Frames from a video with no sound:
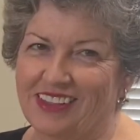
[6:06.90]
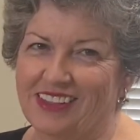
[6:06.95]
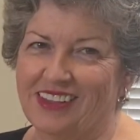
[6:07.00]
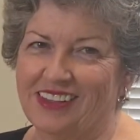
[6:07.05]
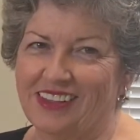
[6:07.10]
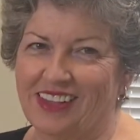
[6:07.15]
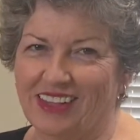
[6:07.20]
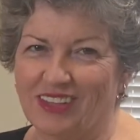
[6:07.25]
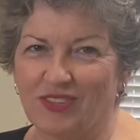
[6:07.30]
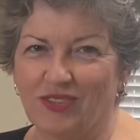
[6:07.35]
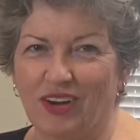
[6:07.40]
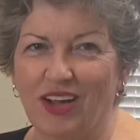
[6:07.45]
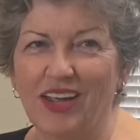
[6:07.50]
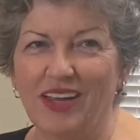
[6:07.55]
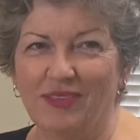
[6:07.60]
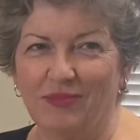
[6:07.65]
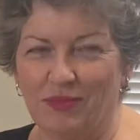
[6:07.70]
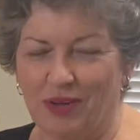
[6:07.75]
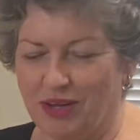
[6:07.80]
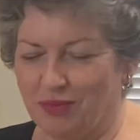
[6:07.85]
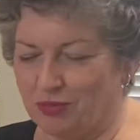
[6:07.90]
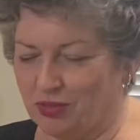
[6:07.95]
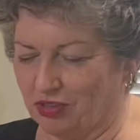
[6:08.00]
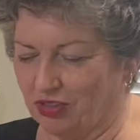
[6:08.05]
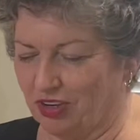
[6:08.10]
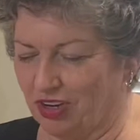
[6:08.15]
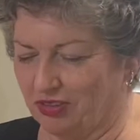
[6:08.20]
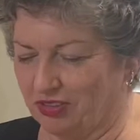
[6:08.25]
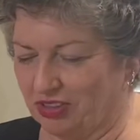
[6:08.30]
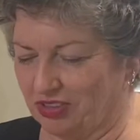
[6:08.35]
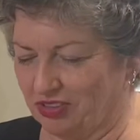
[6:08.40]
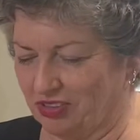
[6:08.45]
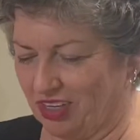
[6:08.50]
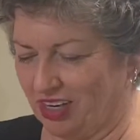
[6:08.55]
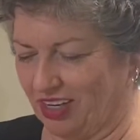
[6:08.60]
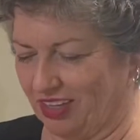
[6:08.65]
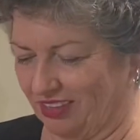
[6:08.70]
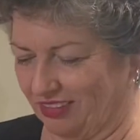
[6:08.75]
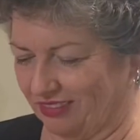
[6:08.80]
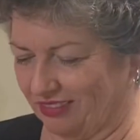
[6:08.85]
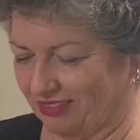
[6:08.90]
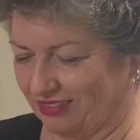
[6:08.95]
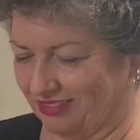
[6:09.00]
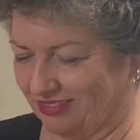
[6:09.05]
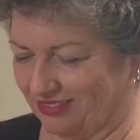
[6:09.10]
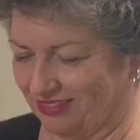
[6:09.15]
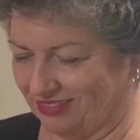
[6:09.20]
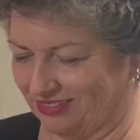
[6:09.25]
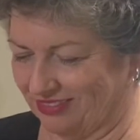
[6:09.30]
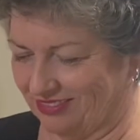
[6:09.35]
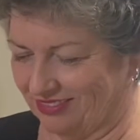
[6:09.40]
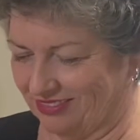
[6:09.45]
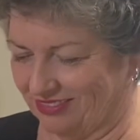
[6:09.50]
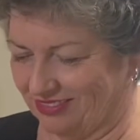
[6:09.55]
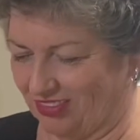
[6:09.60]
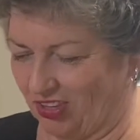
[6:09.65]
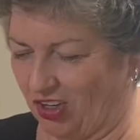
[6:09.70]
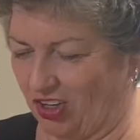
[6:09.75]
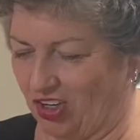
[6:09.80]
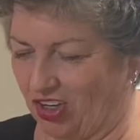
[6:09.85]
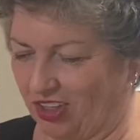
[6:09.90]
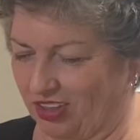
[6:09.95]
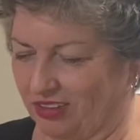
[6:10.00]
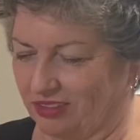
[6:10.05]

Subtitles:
That's right. Moms are always right. Not.